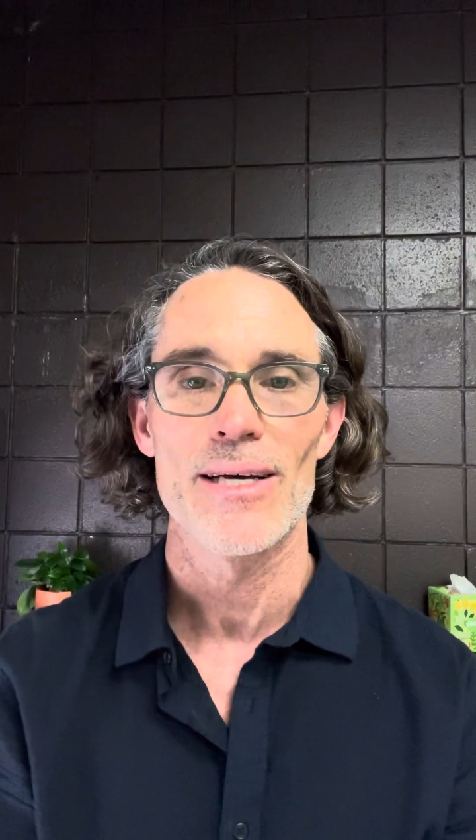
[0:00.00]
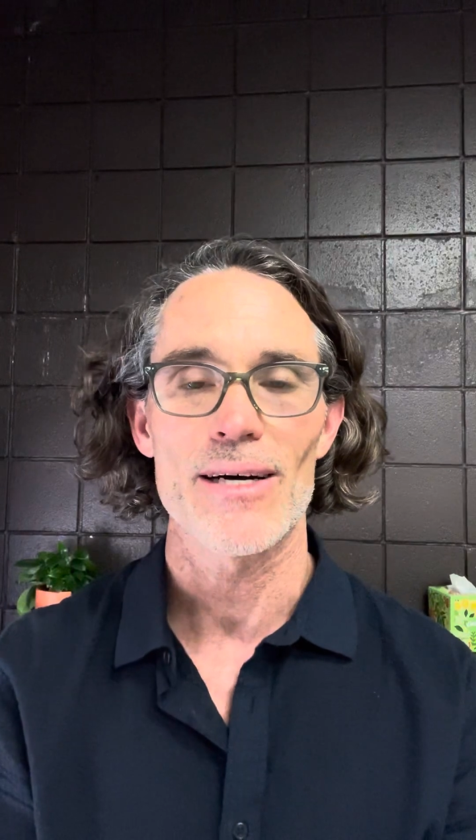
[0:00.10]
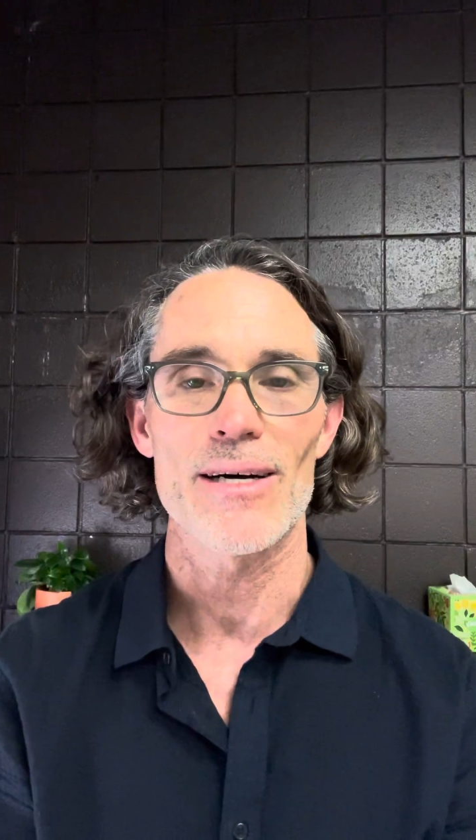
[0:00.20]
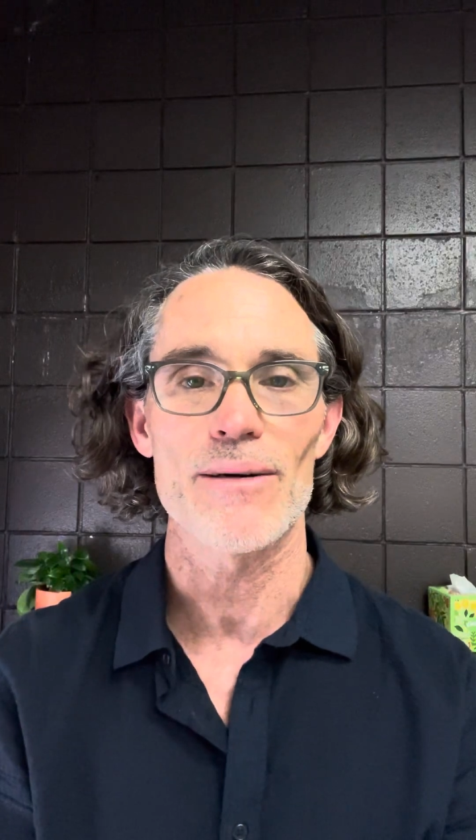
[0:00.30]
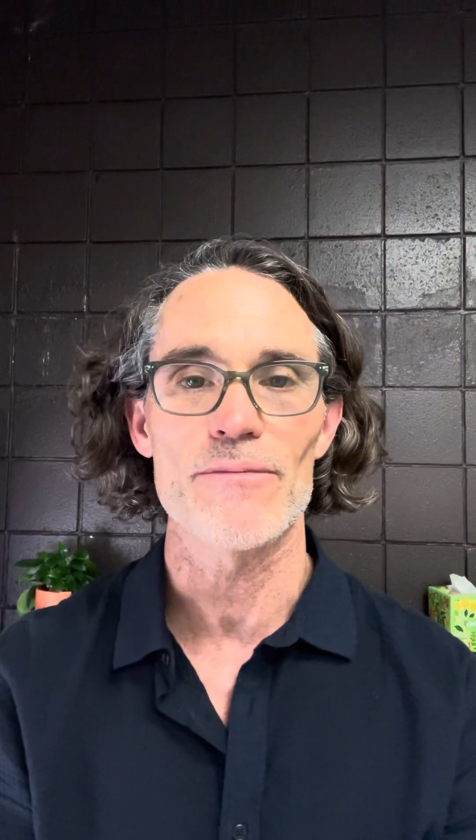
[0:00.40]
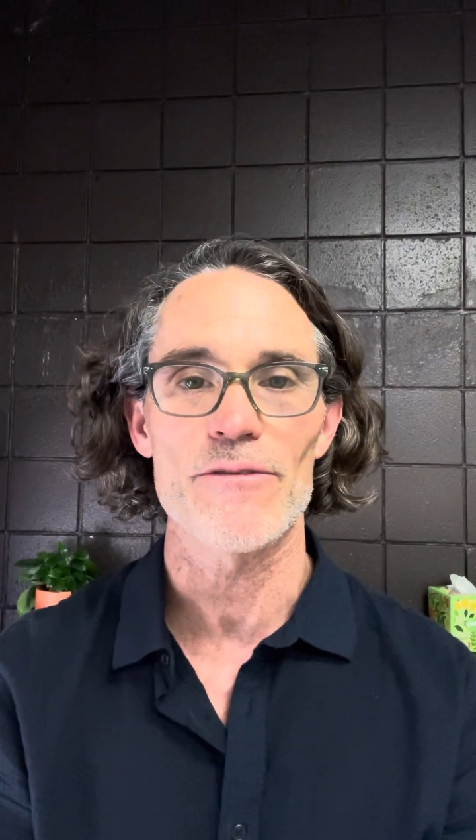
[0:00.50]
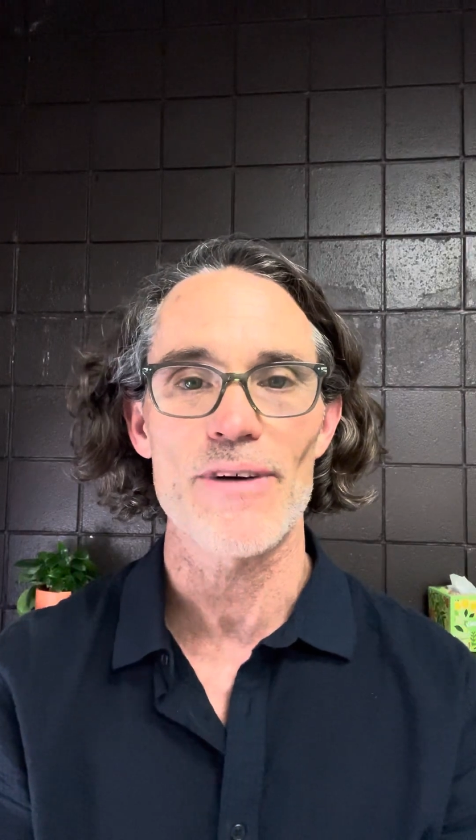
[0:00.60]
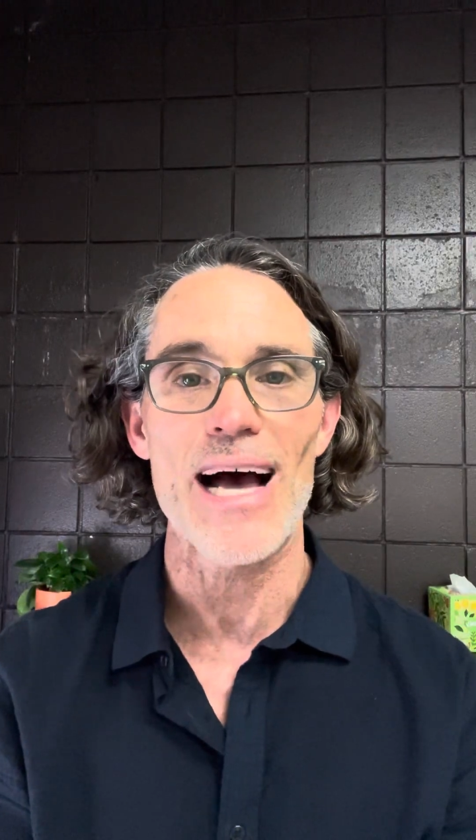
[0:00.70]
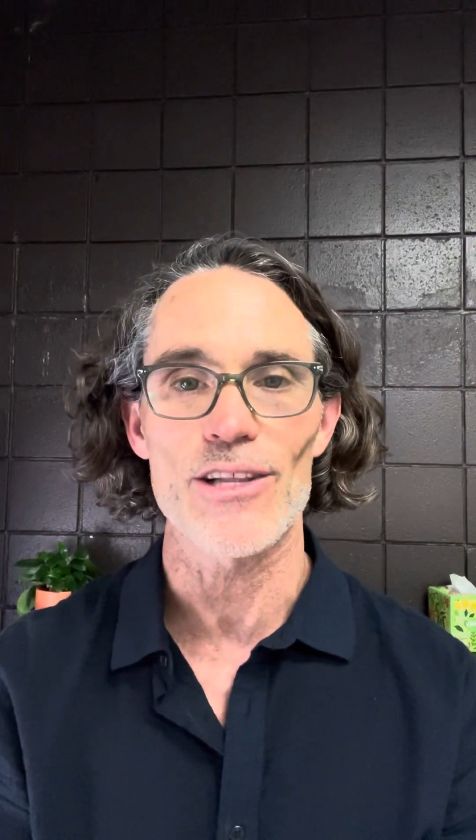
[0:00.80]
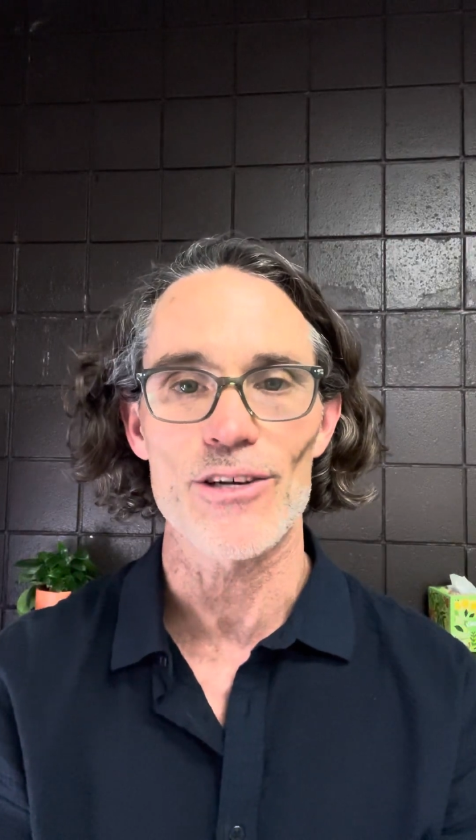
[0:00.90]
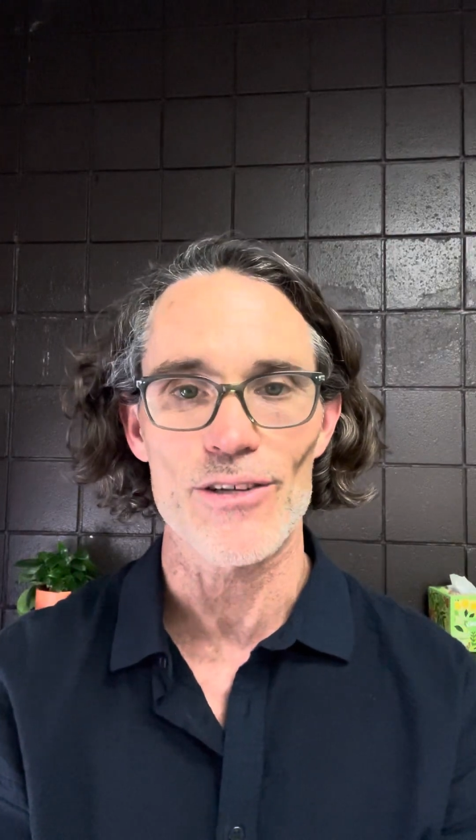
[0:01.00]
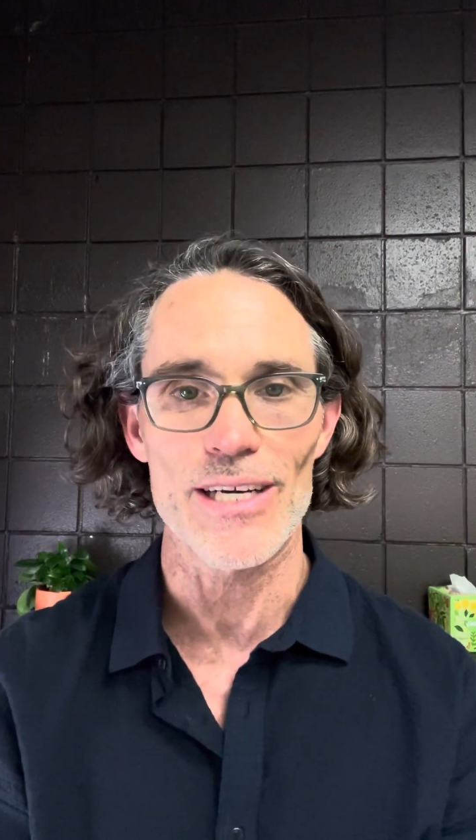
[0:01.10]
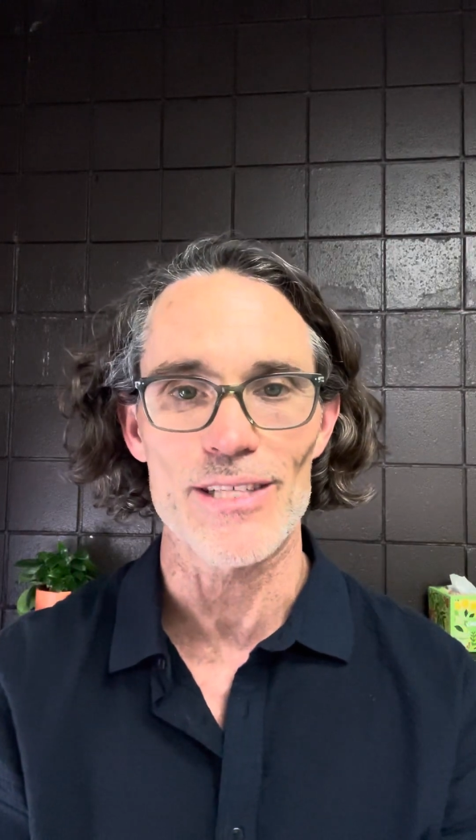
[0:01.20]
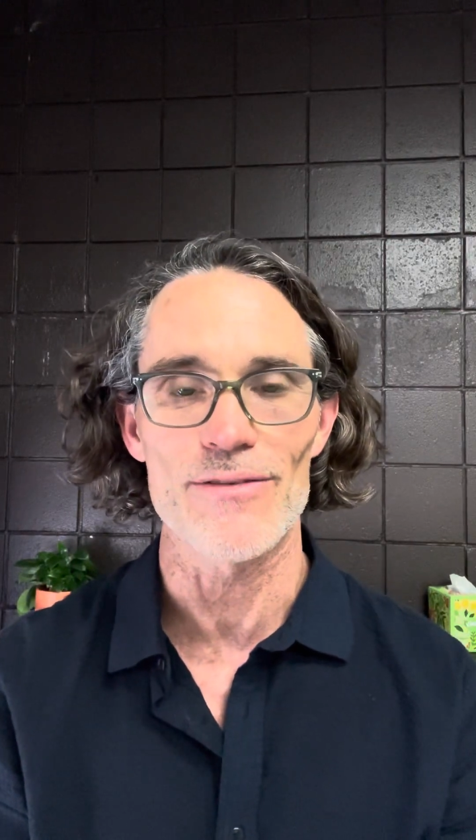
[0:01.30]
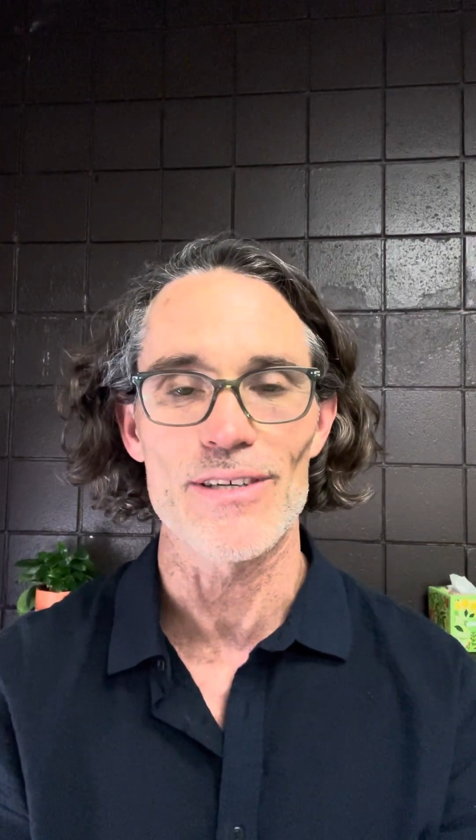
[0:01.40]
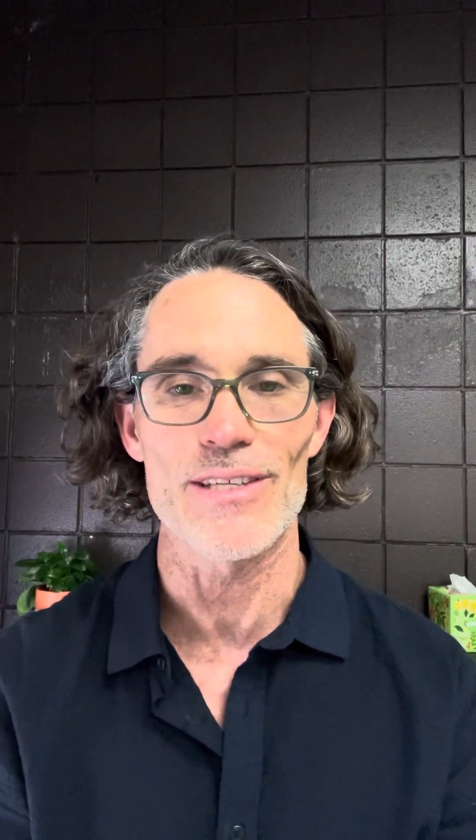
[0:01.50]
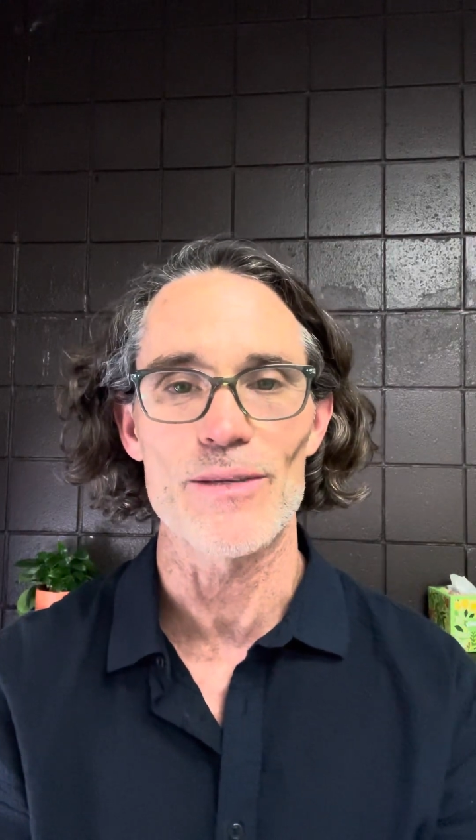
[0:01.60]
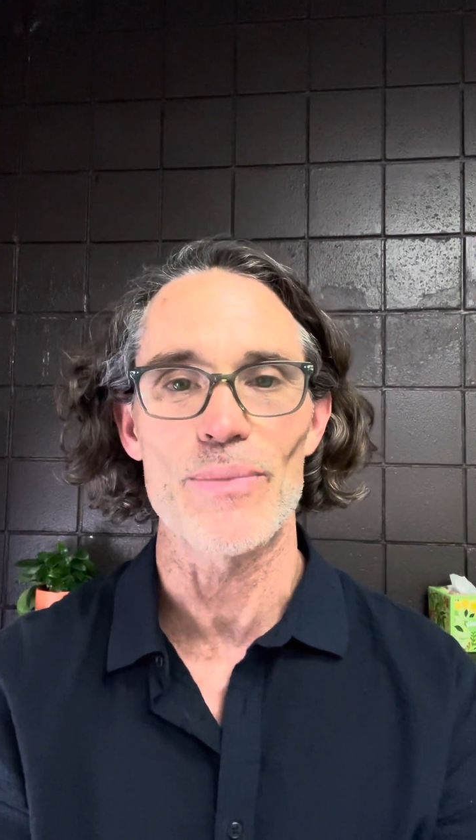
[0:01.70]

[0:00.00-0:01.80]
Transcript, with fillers: um, fat look like the villain